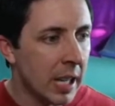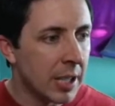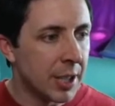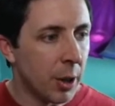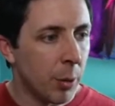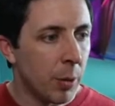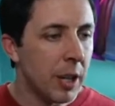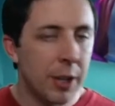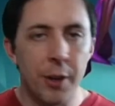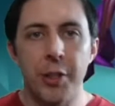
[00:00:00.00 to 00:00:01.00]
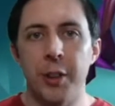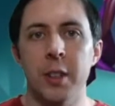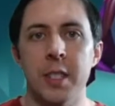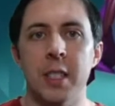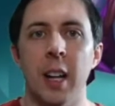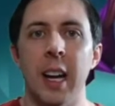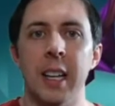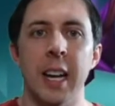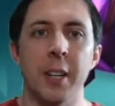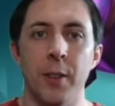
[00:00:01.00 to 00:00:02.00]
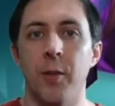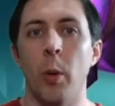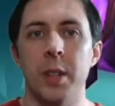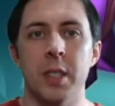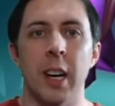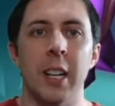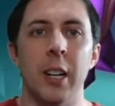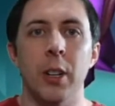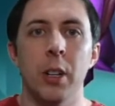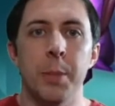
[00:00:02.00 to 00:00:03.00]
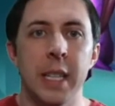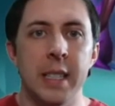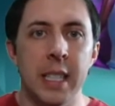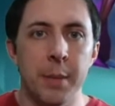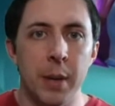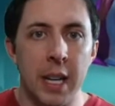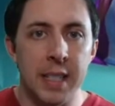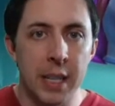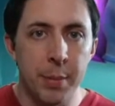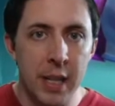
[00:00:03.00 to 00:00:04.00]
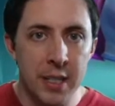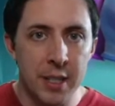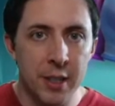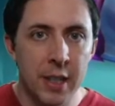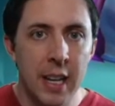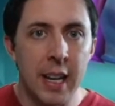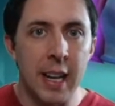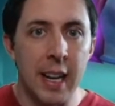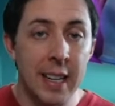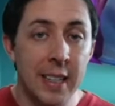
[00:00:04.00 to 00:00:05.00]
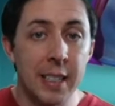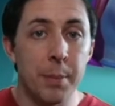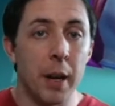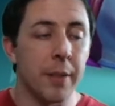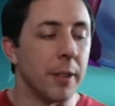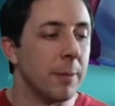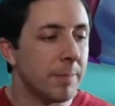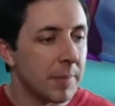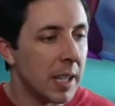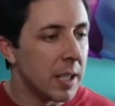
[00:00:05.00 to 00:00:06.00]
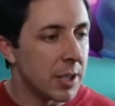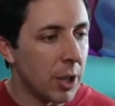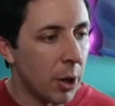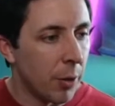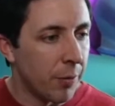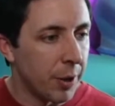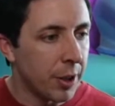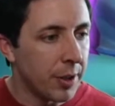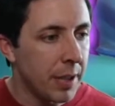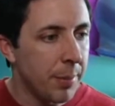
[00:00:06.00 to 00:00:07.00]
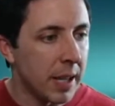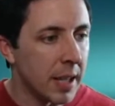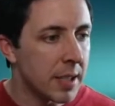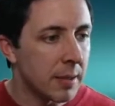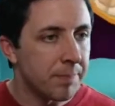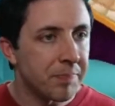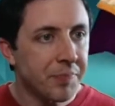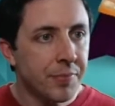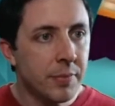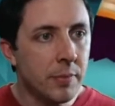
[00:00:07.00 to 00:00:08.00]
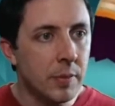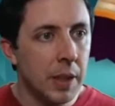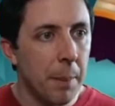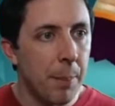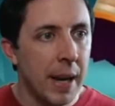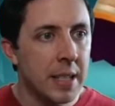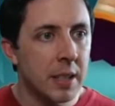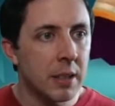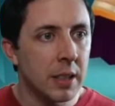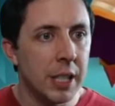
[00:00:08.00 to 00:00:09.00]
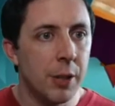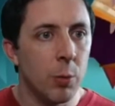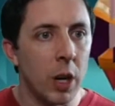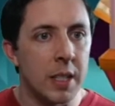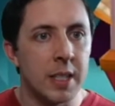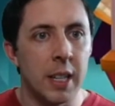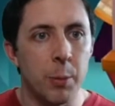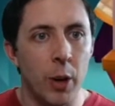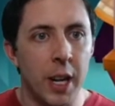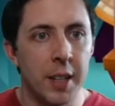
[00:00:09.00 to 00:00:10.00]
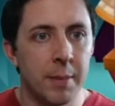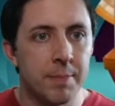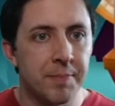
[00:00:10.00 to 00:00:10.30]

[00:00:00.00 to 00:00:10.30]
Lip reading: So your third slot and your fourth slot are going to be a DPSer and a debuffer. So for your DPS, basically you want someone